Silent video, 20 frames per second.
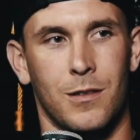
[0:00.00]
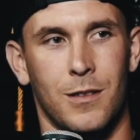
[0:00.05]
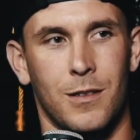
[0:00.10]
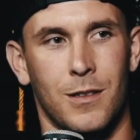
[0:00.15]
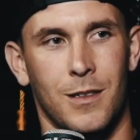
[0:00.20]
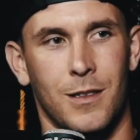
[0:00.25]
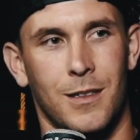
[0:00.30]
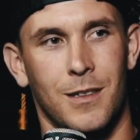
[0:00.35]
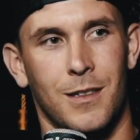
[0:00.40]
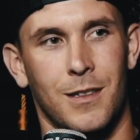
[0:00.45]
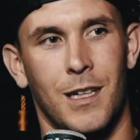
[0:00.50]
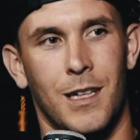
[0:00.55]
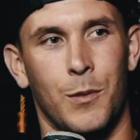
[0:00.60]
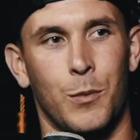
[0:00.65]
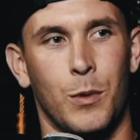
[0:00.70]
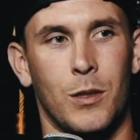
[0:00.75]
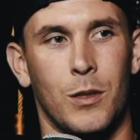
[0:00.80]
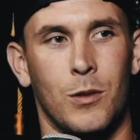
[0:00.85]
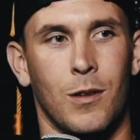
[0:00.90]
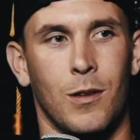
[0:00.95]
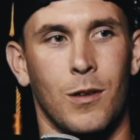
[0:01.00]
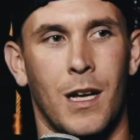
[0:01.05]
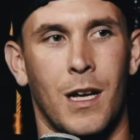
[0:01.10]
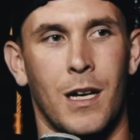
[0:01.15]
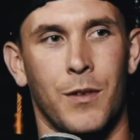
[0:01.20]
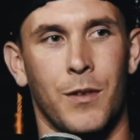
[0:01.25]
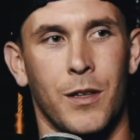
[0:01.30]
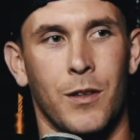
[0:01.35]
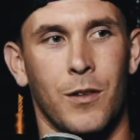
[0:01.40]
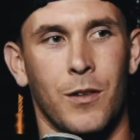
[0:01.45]
And we do a lot
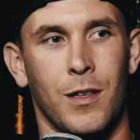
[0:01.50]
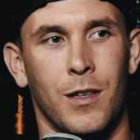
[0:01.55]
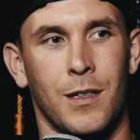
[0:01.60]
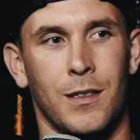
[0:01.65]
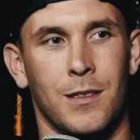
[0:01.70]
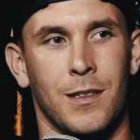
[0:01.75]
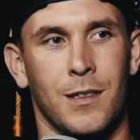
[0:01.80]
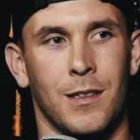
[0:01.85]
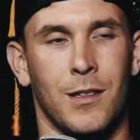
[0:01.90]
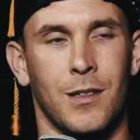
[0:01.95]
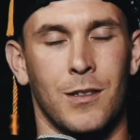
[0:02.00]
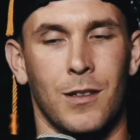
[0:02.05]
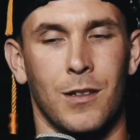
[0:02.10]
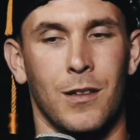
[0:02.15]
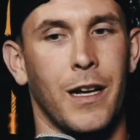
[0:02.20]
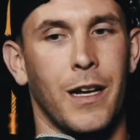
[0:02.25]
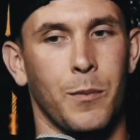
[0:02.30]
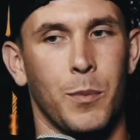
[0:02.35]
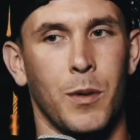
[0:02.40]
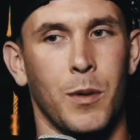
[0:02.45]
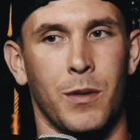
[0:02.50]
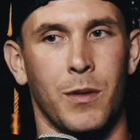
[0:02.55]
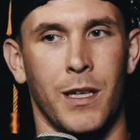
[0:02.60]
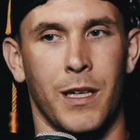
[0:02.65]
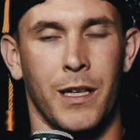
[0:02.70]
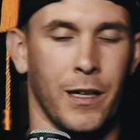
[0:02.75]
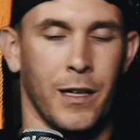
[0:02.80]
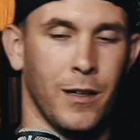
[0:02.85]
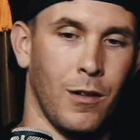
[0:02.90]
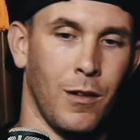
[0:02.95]
of other things, and there's a lot of people that
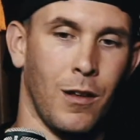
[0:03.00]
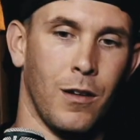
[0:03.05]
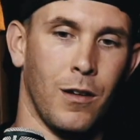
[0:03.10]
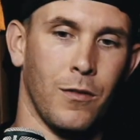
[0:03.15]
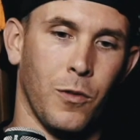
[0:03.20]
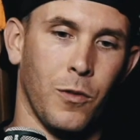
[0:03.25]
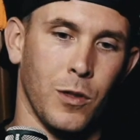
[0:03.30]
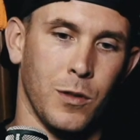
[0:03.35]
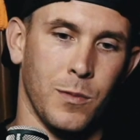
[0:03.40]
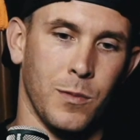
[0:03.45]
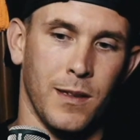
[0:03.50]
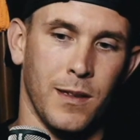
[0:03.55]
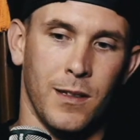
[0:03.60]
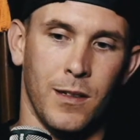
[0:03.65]
get into law enforcement.